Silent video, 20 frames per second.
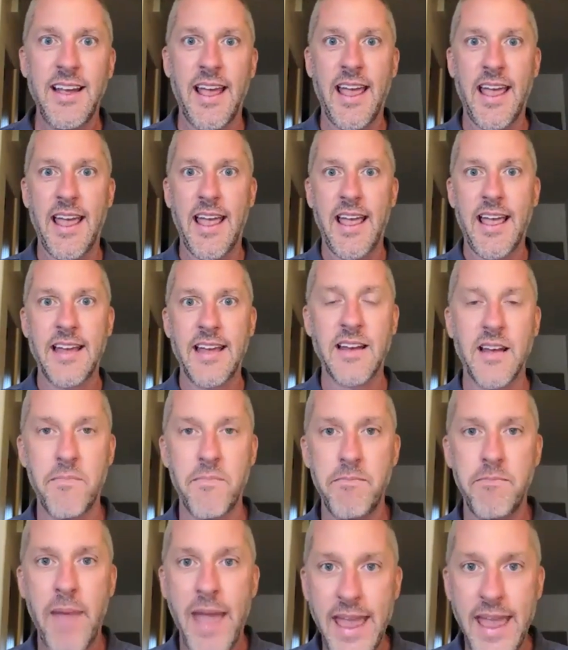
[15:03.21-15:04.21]

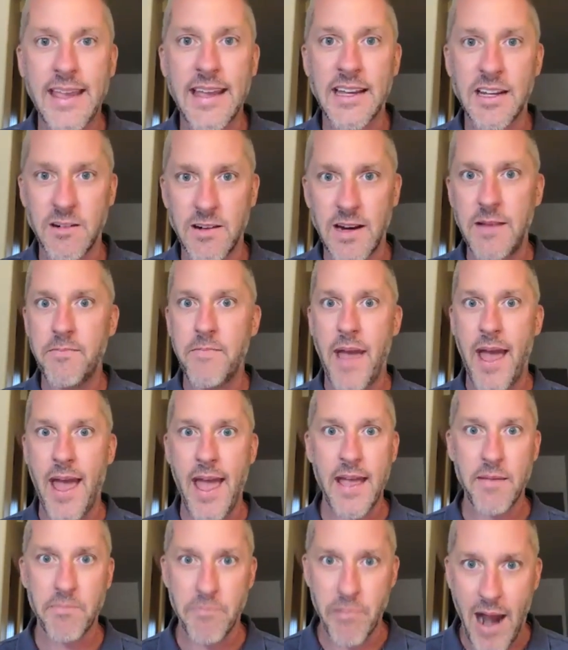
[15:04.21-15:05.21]
in making Green
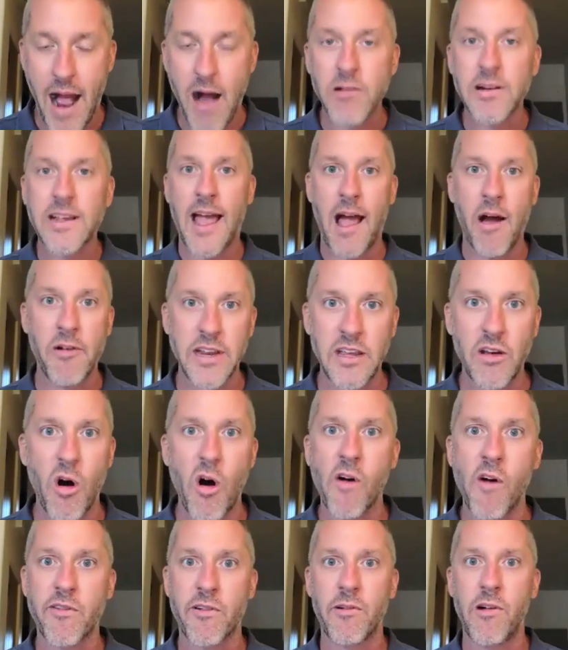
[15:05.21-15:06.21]
Bay, Brown County
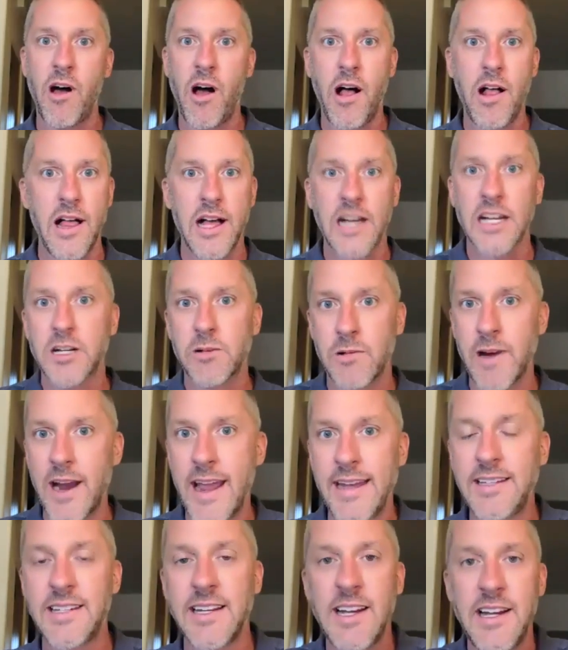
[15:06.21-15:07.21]
overall, a
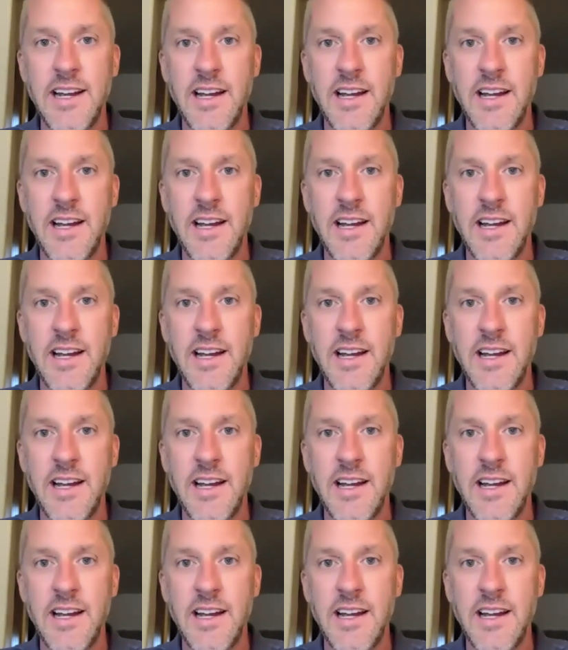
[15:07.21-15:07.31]
great